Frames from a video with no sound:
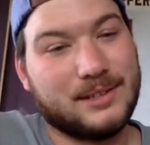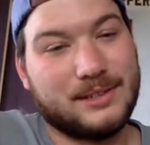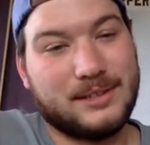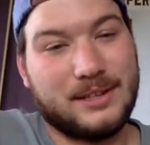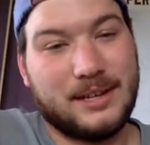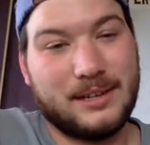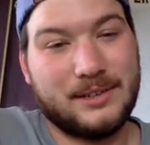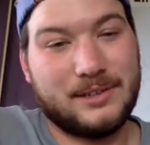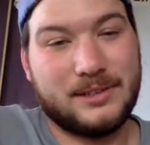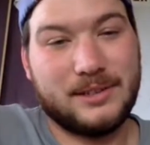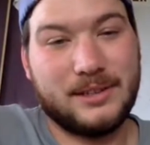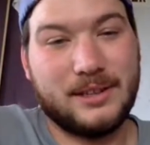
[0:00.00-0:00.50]
a,
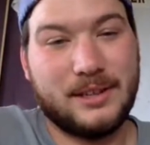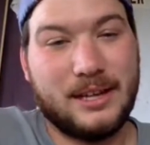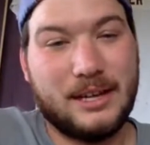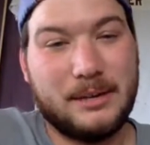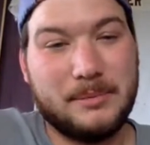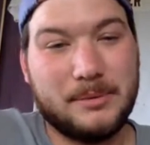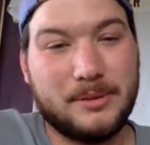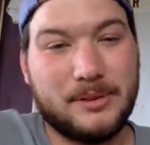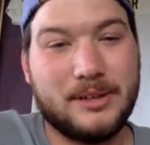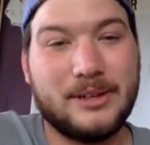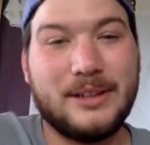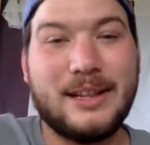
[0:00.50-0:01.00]
that's the
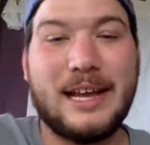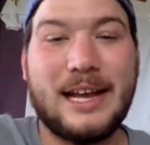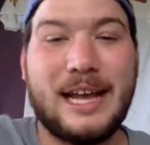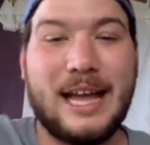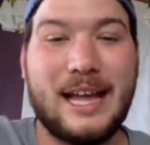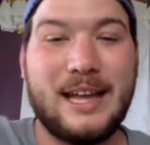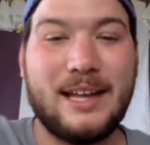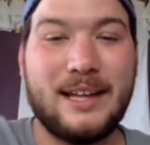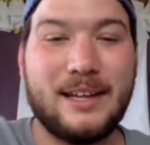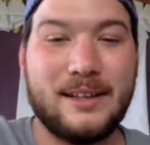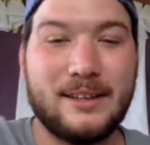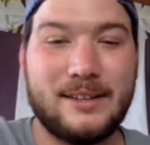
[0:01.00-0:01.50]
label. They're like,
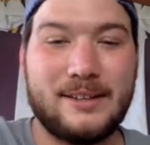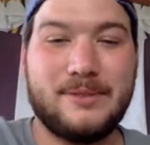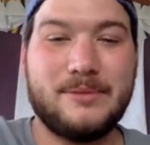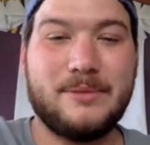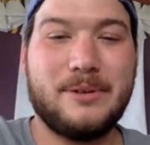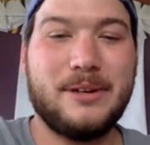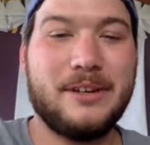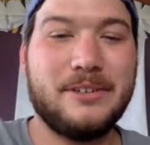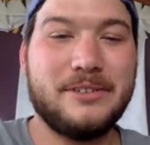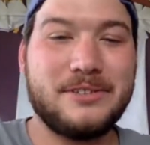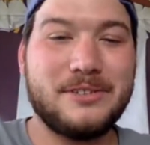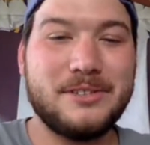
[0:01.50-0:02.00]
hey, what
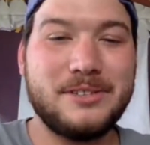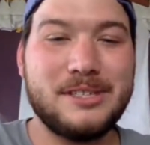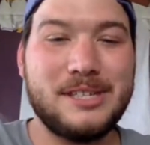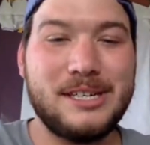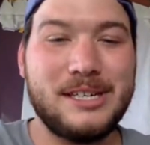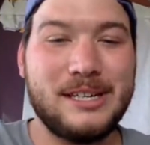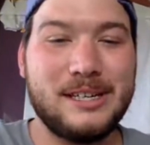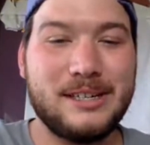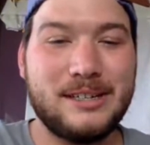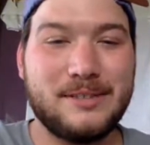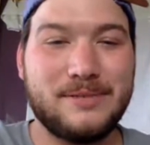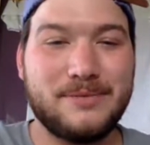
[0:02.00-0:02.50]
else you
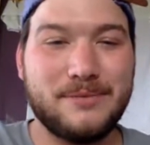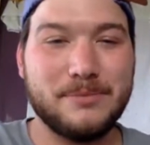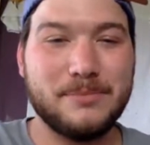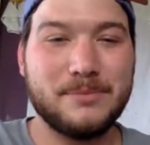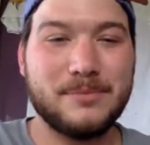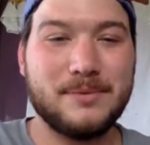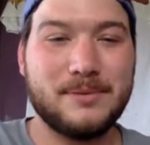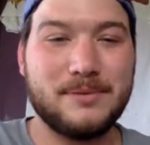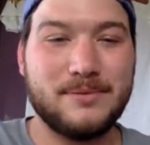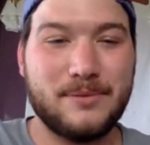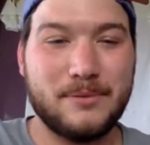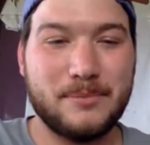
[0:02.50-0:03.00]
need
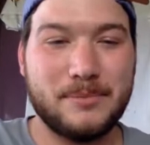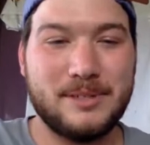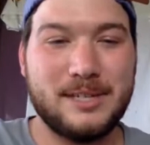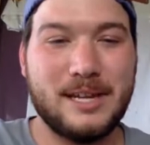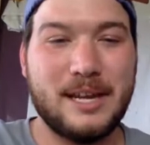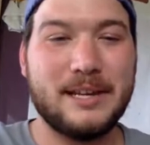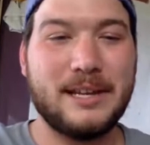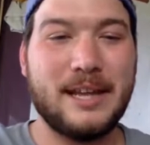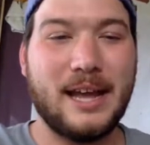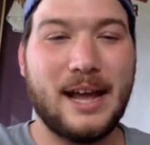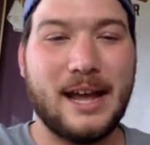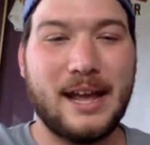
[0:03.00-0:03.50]
from from
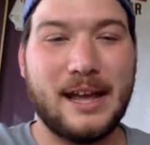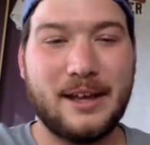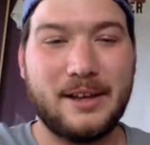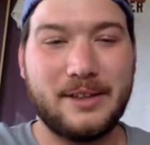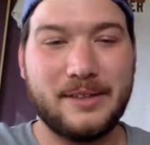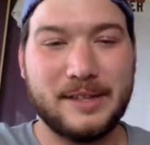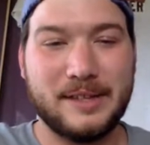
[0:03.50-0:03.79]
Dead Guy Ale?